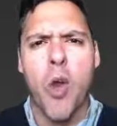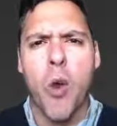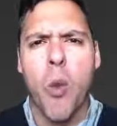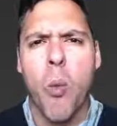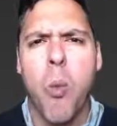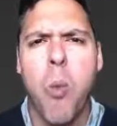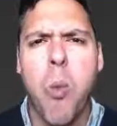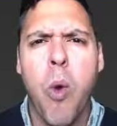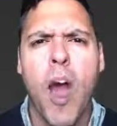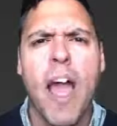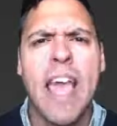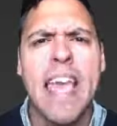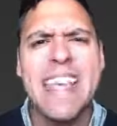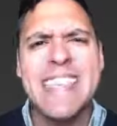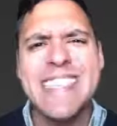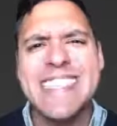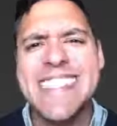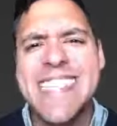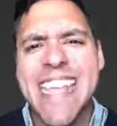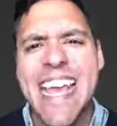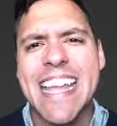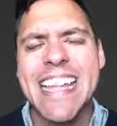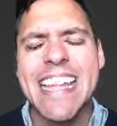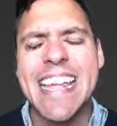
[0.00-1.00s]
Why
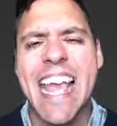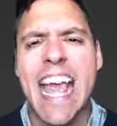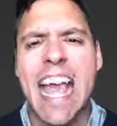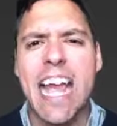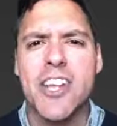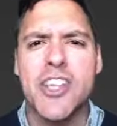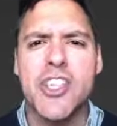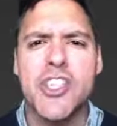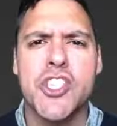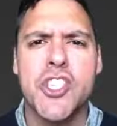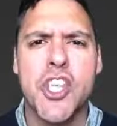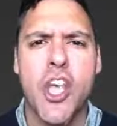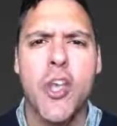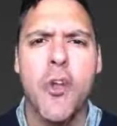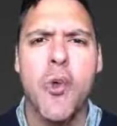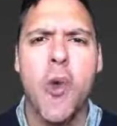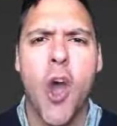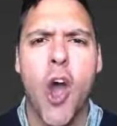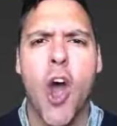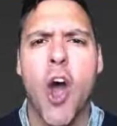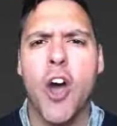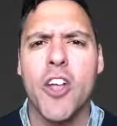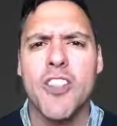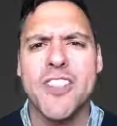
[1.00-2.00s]
is Zcash so
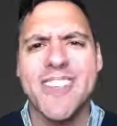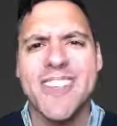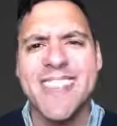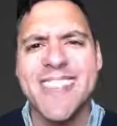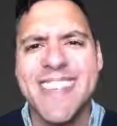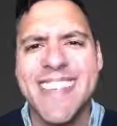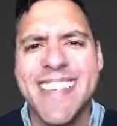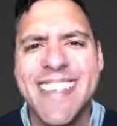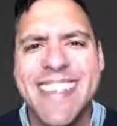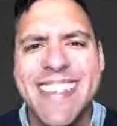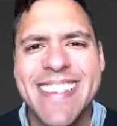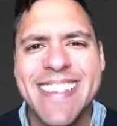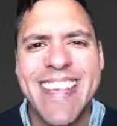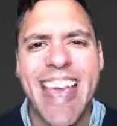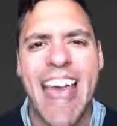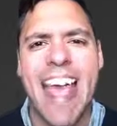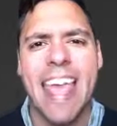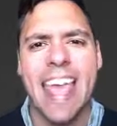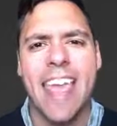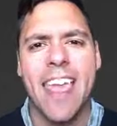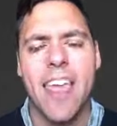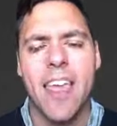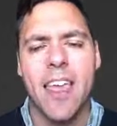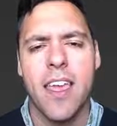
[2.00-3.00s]
hot today?